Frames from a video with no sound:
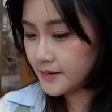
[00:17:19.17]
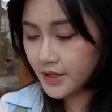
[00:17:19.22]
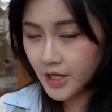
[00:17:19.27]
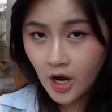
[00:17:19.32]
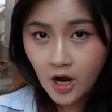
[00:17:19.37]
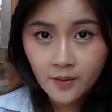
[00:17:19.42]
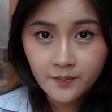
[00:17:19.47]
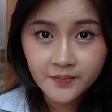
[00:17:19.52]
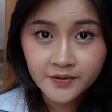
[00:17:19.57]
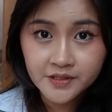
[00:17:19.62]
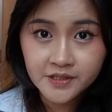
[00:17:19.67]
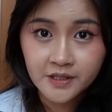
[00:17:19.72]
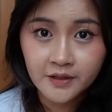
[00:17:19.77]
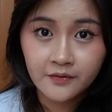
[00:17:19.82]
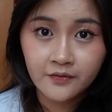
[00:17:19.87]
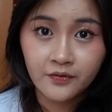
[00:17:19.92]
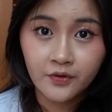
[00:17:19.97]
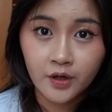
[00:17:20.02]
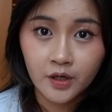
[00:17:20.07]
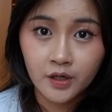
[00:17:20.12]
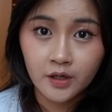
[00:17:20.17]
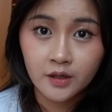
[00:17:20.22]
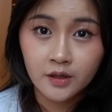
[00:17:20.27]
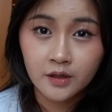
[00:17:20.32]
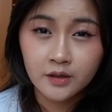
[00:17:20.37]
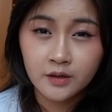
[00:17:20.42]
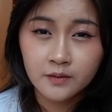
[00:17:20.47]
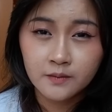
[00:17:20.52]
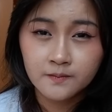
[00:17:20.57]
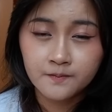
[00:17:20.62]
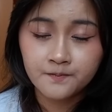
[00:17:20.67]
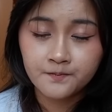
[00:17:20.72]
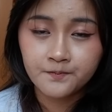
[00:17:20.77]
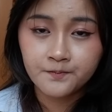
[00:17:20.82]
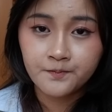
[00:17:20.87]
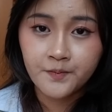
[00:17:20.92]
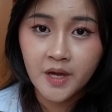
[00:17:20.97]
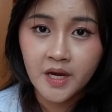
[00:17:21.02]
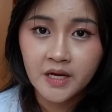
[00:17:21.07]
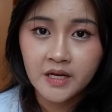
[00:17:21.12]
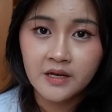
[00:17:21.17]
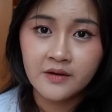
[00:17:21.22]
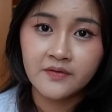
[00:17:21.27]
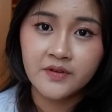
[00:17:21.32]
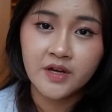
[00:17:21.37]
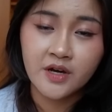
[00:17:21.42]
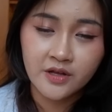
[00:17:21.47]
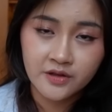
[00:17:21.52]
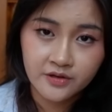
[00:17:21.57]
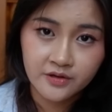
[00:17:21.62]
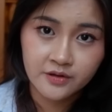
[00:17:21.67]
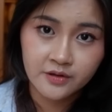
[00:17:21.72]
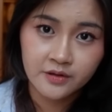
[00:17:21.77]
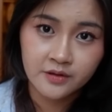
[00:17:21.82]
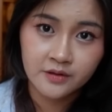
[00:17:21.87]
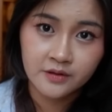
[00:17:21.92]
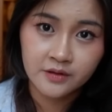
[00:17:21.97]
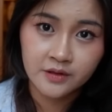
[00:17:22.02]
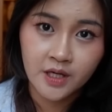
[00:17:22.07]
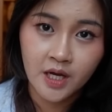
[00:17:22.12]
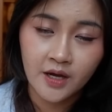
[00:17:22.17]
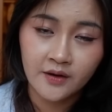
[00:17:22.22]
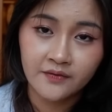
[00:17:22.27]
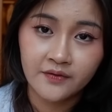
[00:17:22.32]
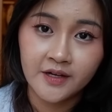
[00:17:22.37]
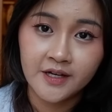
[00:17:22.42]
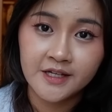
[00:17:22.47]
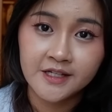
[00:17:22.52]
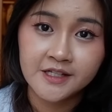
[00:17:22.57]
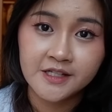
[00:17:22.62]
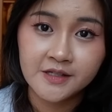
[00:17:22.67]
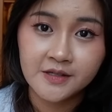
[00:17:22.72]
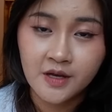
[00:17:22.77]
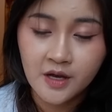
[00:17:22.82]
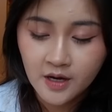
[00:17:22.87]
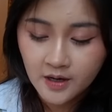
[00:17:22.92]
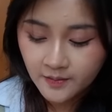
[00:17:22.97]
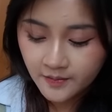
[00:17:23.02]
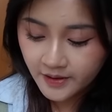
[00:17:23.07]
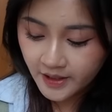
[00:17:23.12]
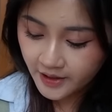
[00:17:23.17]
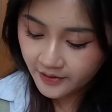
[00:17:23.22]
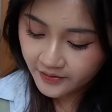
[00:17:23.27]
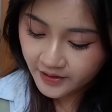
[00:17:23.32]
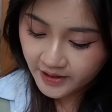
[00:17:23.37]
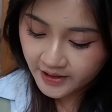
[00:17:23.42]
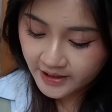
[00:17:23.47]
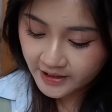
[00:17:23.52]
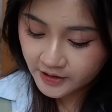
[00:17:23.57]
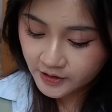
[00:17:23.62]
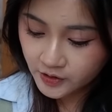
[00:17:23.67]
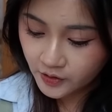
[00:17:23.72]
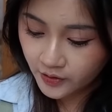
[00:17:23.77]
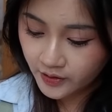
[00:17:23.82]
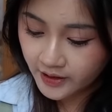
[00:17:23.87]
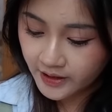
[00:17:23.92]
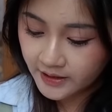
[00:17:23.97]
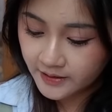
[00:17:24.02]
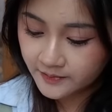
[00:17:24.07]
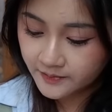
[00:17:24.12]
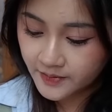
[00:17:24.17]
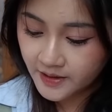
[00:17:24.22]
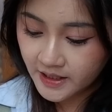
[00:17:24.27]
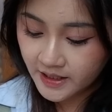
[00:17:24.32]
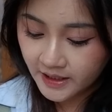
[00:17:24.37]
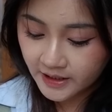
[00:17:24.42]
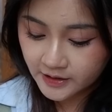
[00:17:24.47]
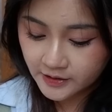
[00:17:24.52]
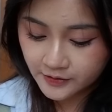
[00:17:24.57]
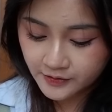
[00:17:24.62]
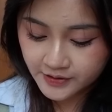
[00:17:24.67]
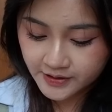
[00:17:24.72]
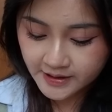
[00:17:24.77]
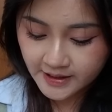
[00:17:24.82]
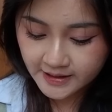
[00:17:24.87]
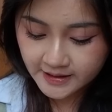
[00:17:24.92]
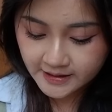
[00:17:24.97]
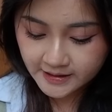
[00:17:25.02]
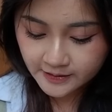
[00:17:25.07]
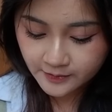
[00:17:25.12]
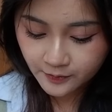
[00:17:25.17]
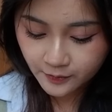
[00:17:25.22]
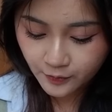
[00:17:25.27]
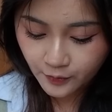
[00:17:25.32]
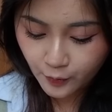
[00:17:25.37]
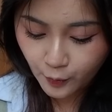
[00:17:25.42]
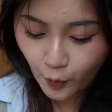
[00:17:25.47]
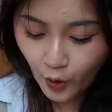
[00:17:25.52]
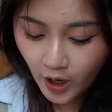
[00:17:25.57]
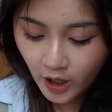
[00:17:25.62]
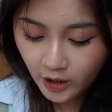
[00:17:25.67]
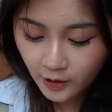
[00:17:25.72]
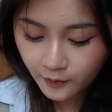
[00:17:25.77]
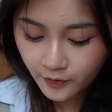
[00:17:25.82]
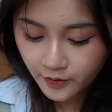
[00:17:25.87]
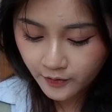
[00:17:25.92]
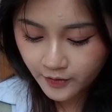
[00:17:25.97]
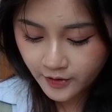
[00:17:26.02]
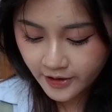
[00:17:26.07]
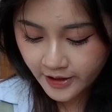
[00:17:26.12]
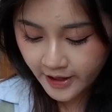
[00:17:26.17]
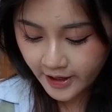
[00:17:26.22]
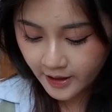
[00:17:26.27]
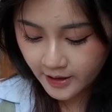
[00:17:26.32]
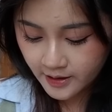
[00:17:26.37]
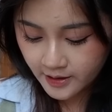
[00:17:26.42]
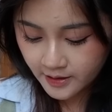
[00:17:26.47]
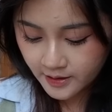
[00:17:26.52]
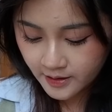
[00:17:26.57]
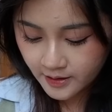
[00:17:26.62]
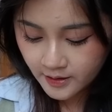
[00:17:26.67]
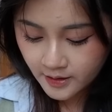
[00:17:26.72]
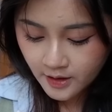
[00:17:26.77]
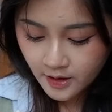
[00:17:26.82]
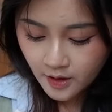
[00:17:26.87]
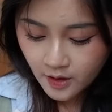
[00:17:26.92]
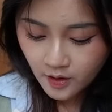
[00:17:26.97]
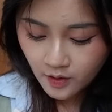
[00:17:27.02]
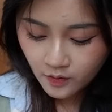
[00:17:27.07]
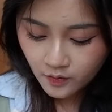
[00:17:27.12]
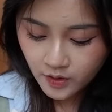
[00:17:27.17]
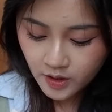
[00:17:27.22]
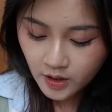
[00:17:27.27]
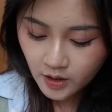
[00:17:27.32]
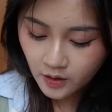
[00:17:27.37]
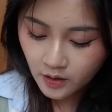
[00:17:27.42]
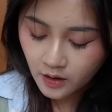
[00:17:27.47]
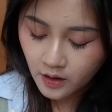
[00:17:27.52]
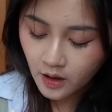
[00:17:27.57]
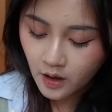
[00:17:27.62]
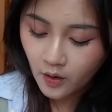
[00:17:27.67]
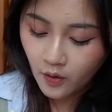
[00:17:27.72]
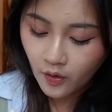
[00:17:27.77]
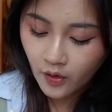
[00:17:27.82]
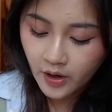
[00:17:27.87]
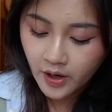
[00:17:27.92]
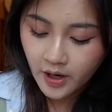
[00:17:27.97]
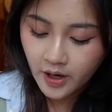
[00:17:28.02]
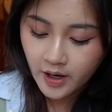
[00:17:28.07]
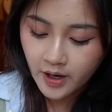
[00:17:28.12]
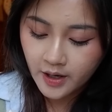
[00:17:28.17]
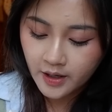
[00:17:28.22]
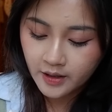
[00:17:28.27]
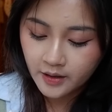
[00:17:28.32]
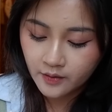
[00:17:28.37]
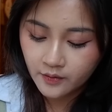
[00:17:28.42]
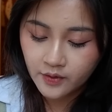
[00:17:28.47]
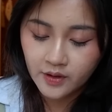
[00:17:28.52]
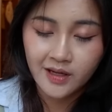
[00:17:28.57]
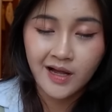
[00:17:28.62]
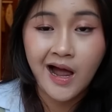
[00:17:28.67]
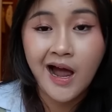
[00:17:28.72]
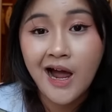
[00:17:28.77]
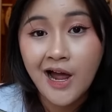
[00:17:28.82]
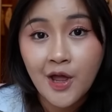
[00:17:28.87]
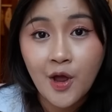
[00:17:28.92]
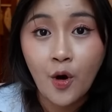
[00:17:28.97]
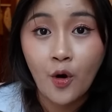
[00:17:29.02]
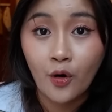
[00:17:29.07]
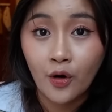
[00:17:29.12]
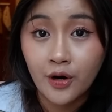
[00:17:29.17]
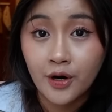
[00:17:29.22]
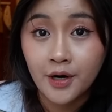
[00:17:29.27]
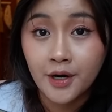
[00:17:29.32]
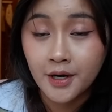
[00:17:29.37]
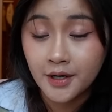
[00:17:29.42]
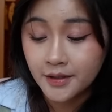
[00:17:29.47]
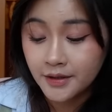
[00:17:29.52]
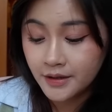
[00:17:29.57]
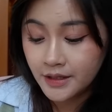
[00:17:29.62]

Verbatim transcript: the opposite for many of the other cafes. But I really enjoyed being at Two Cents. While we were there, we ordered, well, I ordered